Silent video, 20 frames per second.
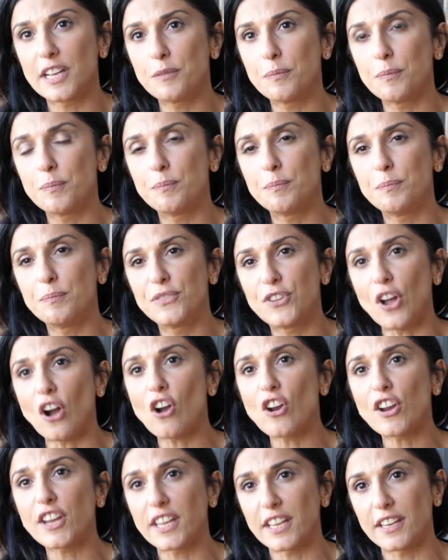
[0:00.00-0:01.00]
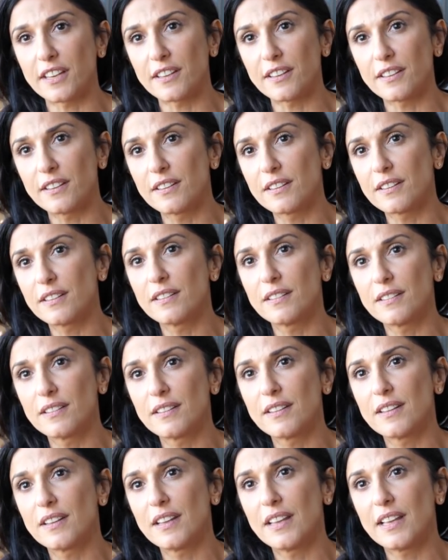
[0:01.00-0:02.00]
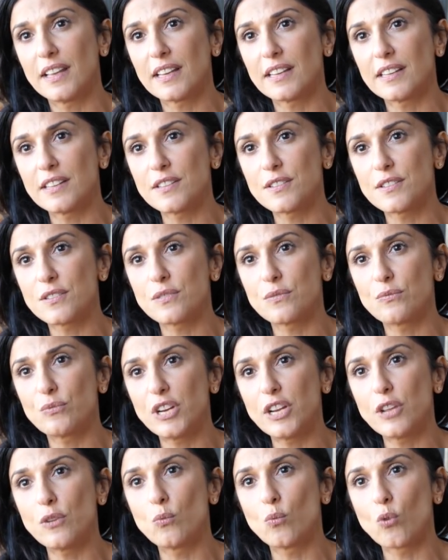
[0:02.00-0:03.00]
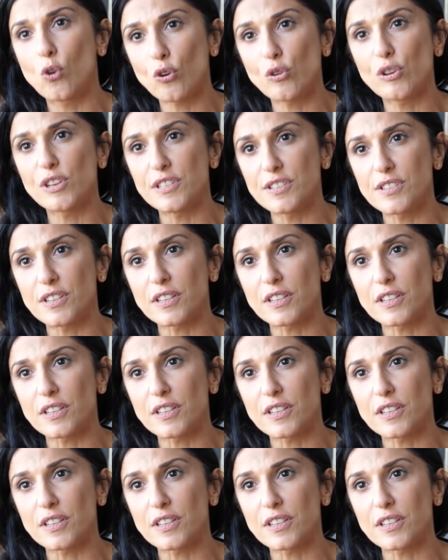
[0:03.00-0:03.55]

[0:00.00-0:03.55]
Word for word: had darkened, and it really worries